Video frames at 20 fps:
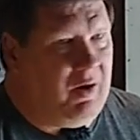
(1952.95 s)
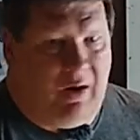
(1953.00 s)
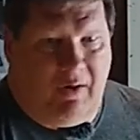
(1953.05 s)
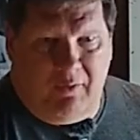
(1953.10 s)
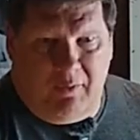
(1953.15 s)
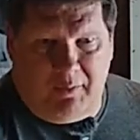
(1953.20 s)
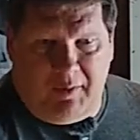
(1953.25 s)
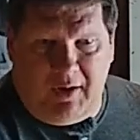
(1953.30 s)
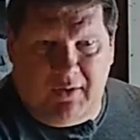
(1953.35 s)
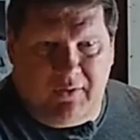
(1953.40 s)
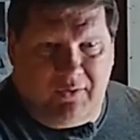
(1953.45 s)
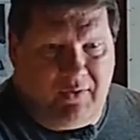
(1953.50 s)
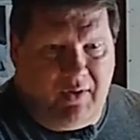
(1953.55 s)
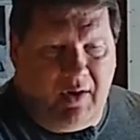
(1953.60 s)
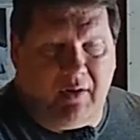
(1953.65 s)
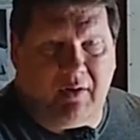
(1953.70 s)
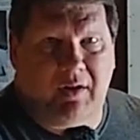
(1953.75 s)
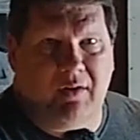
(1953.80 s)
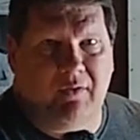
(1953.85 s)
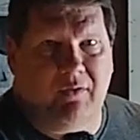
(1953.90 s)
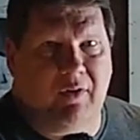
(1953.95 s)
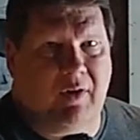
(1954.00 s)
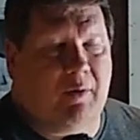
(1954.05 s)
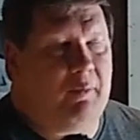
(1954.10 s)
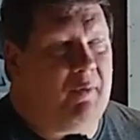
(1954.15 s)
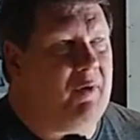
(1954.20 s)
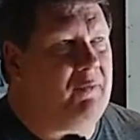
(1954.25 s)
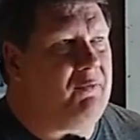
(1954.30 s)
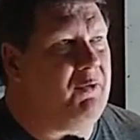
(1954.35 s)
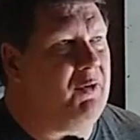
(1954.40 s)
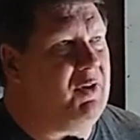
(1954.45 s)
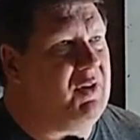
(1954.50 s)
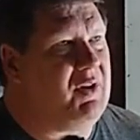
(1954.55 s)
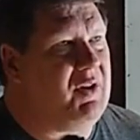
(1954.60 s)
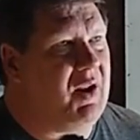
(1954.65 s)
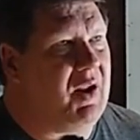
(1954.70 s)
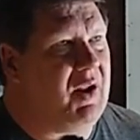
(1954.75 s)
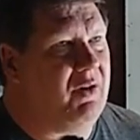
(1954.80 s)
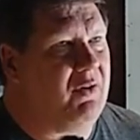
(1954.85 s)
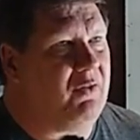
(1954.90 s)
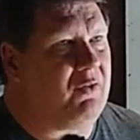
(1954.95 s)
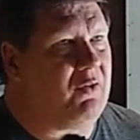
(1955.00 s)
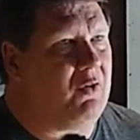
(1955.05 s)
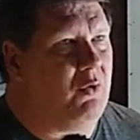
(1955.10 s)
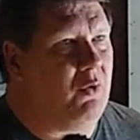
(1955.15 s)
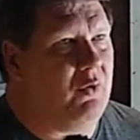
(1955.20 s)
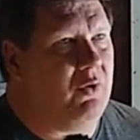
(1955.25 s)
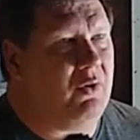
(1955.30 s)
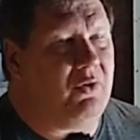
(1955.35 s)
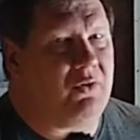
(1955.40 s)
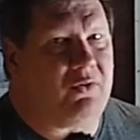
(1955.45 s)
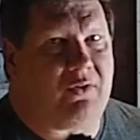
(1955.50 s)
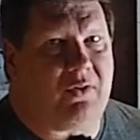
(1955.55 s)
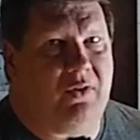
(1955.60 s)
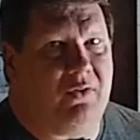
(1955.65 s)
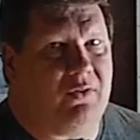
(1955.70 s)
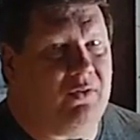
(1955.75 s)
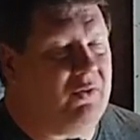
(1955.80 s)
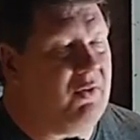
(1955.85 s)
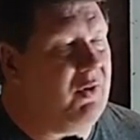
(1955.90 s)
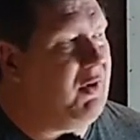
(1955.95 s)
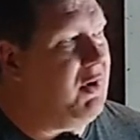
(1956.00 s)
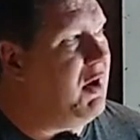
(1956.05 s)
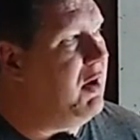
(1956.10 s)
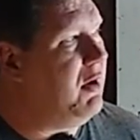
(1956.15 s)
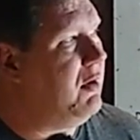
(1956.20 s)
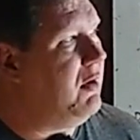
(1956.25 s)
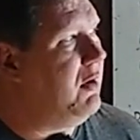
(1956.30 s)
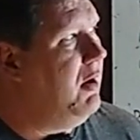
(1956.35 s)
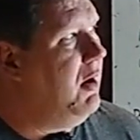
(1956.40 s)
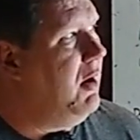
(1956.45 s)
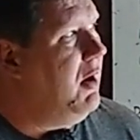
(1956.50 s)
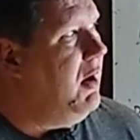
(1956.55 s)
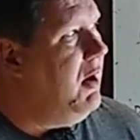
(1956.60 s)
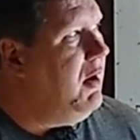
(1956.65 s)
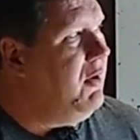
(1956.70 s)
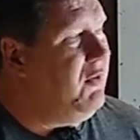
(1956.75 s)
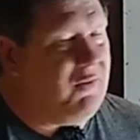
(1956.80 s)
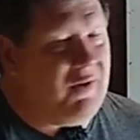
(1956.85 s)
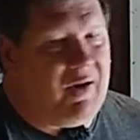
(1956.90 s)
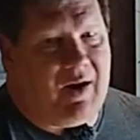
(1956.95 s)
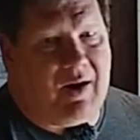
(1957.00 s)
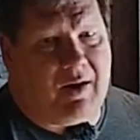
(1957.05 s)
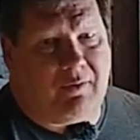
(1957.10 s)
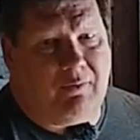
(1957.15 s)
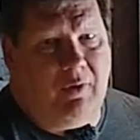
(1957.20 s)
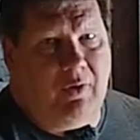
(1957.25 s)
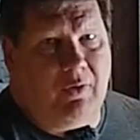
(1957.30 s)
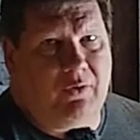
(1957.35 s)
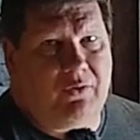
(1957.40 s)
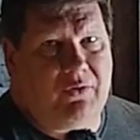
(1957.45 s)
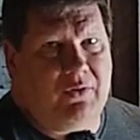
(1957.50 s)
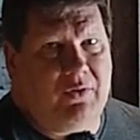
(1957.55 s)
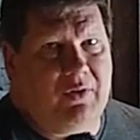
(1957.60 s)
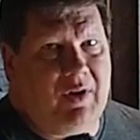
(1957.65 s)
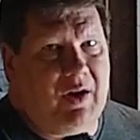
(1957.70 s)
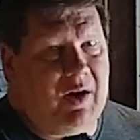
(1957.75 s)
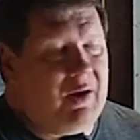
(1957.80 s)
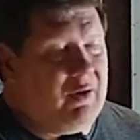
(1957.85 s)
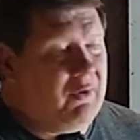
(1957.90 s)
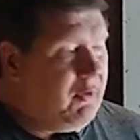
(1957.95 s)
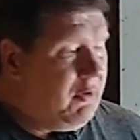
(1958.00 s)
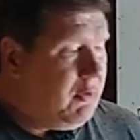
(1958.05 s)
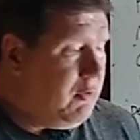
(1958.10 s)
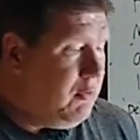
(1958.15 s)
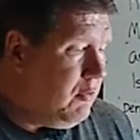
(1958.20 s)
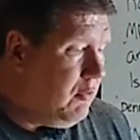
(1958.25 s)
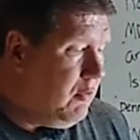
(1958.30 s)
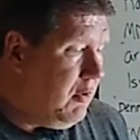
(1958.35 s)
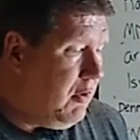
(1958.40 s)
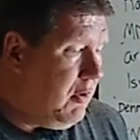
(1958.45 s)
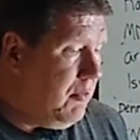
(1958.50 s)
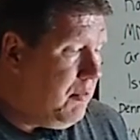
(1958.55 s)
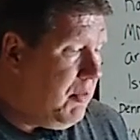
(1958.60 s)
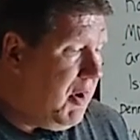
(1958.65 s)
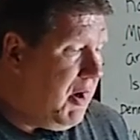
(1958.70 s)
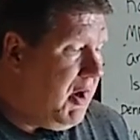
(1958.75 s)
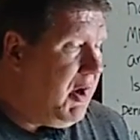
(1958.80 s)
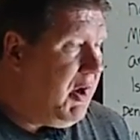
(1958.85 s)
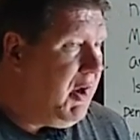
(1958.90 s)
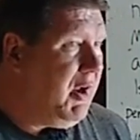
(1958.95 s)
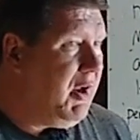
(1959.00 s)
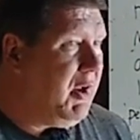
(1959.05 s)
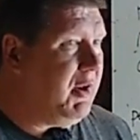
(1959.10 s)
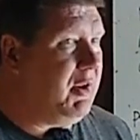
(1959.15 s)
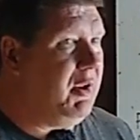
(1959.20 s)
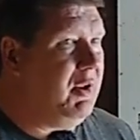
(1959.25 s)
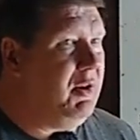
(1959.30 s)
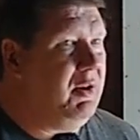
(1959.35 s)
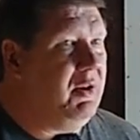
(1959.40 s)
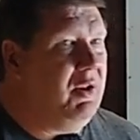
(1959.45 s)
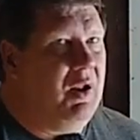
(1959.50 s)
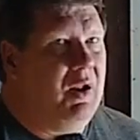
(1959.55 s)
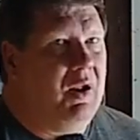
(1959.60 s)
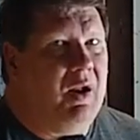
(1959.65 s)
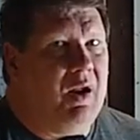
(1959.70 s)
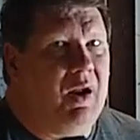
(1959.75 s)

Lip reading: everybody's now giving them up for dead, of course, because they've gotten Zach Wilson now, their quarterback, and